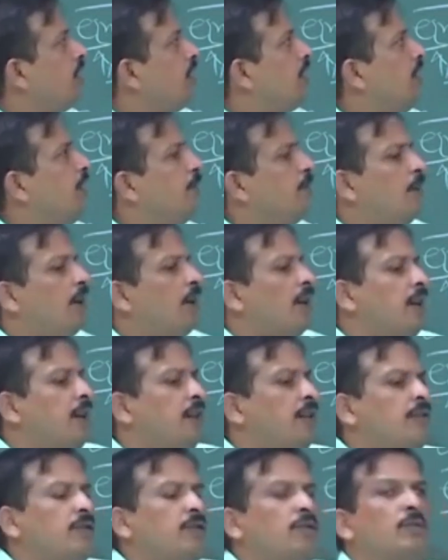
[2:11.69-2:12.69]

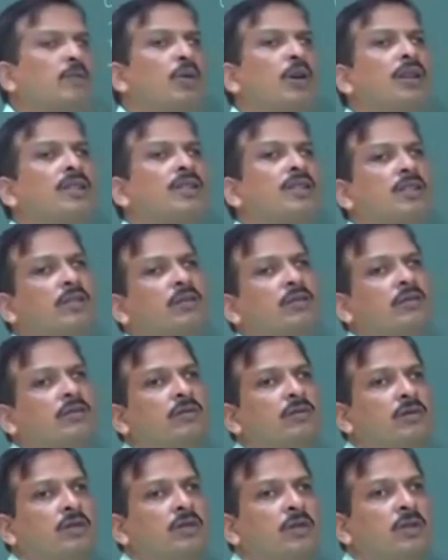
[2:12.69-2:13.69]
different voice sound.
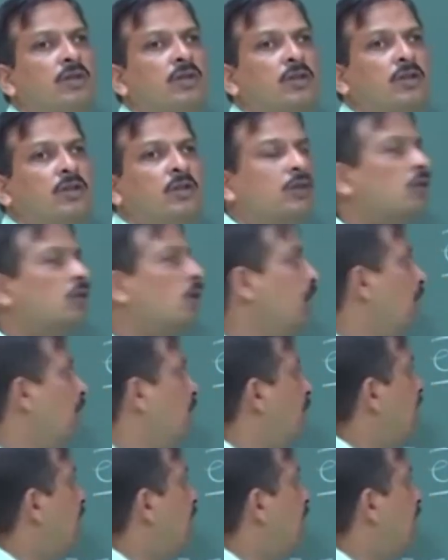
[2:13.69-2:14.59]
So, if